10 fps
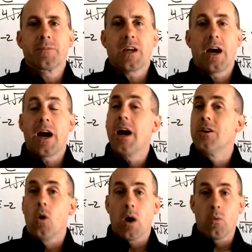I
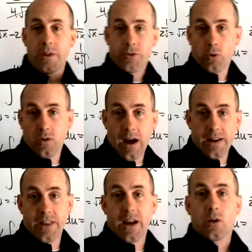know I went through a lot
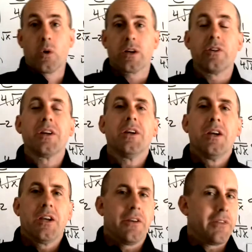of that quickly.
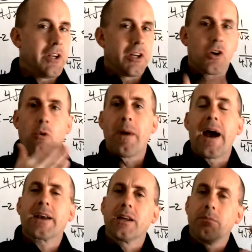If you need to go
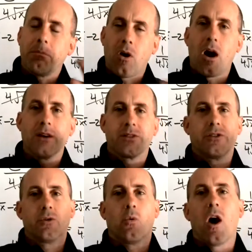back and pause as
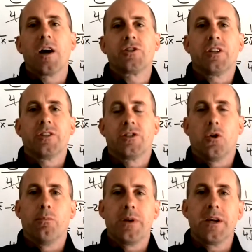you're watching,
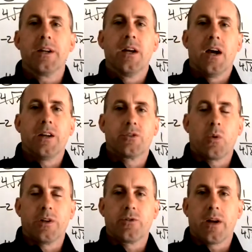so be it. I just
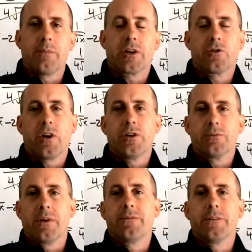want to try to make sure I
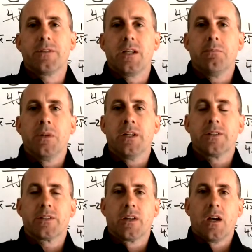use my 15
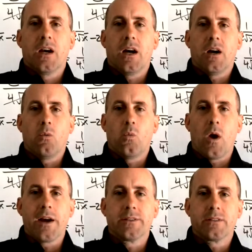minutes
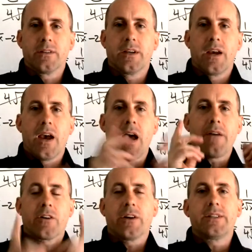wisely.
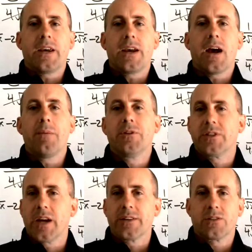Have a great day. I
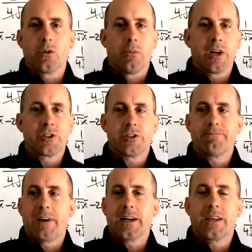miss you guys so much.
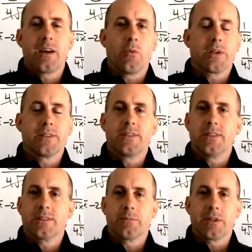I can't wait to see
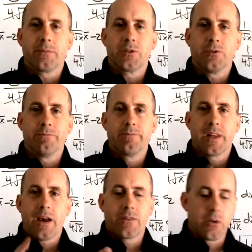you sometime soon.
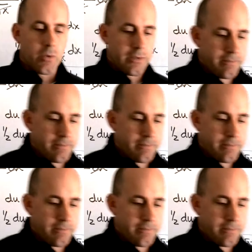Have a good one.